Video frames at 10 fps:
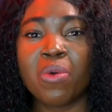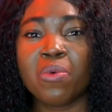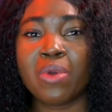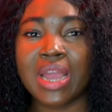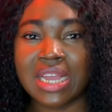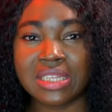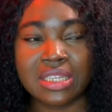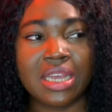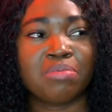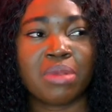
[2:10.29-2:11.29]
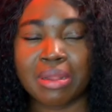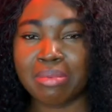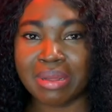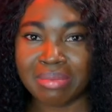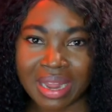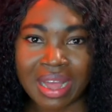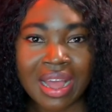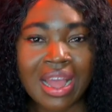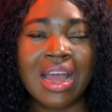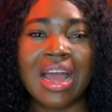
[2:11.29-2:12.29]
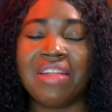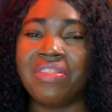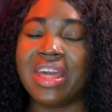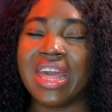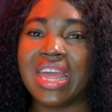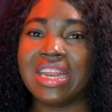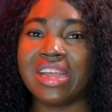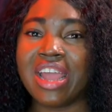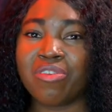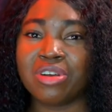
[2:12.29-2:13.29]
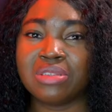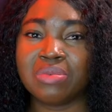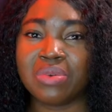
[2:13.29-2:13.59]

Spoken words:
Where is he? Blah, blah, blah. And then Herod